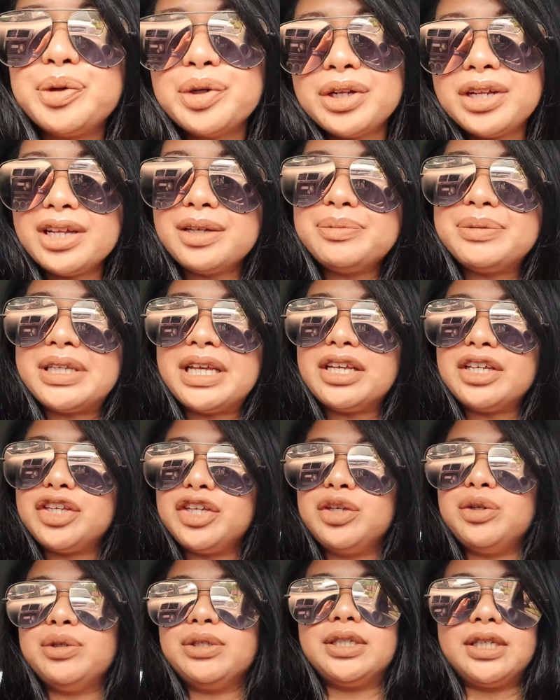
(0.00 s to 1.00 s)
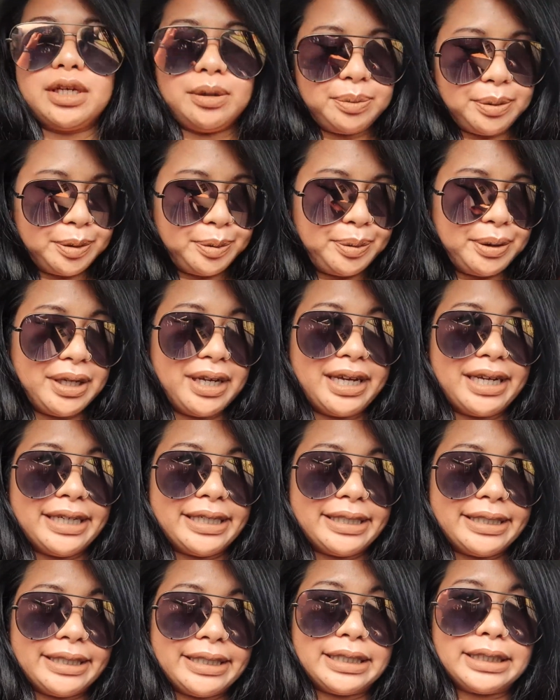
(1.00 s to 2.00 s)
pull-ups and Q-tips,
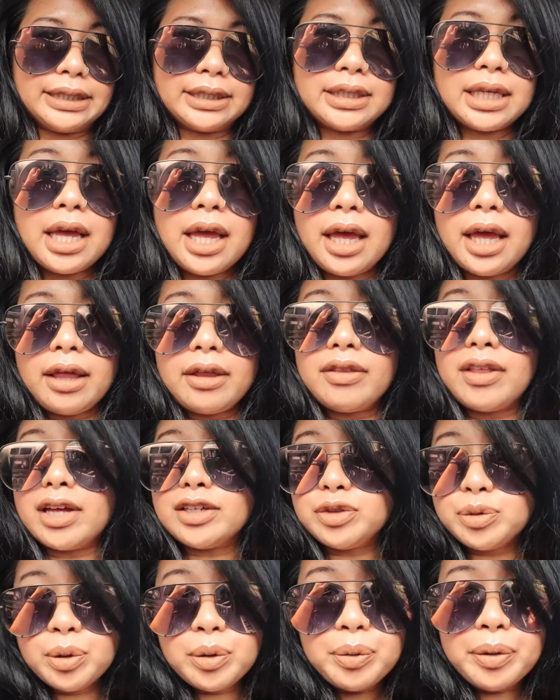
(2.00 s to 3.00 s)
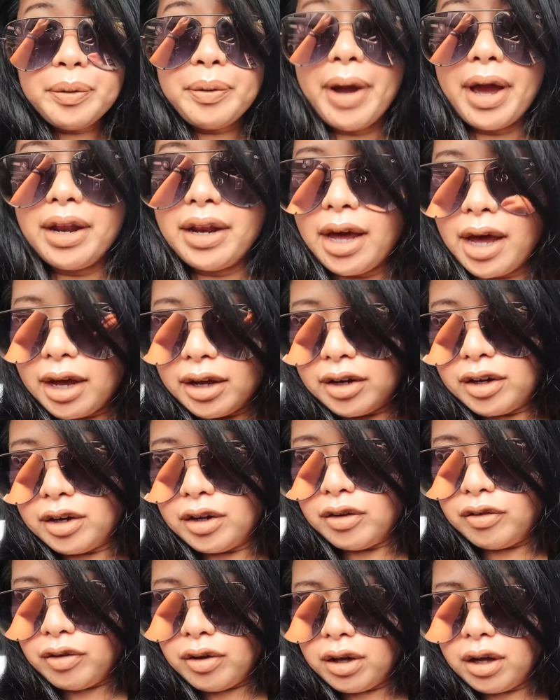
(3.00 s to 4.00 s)
because that's what we ran out
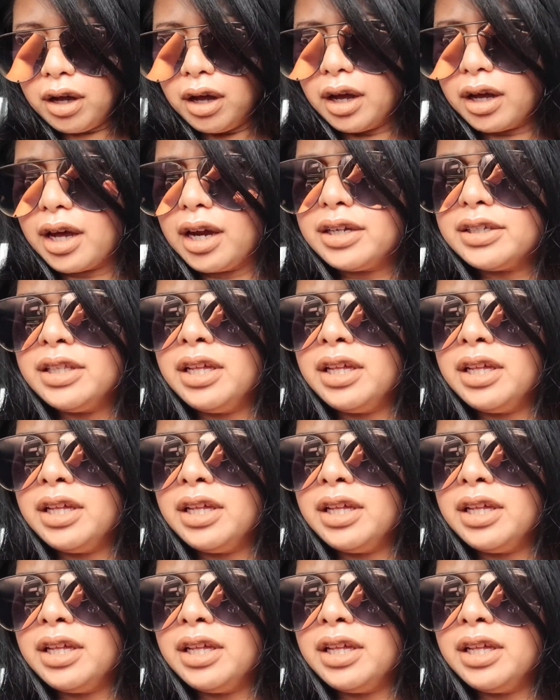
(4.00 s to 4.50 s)
of. I gotta